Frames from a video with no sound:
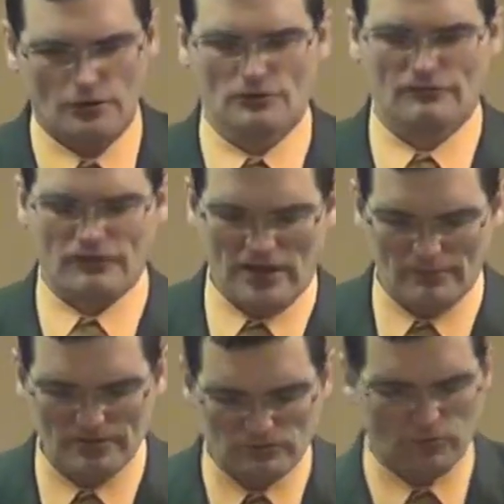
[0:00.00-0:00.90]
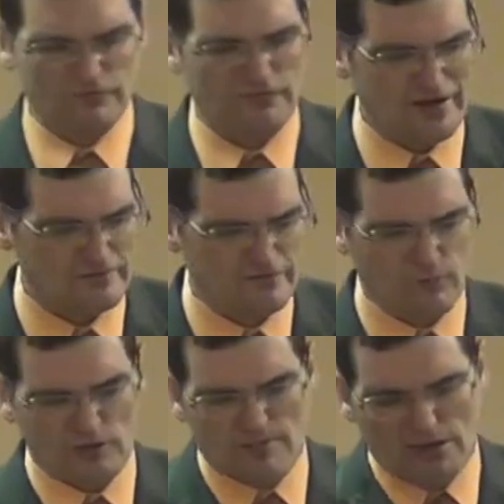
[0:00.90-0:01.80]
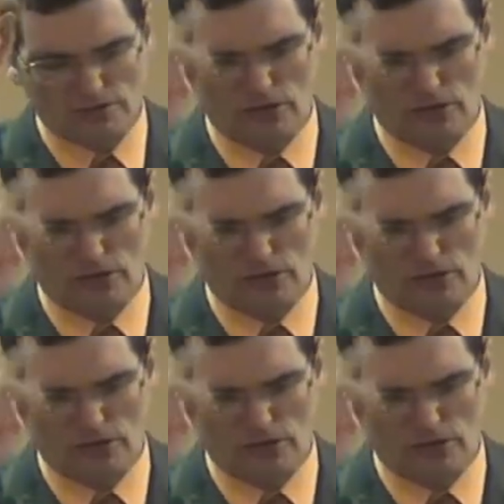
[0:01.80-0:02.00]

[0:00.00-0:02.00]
Your family's worth fighting for. Come on,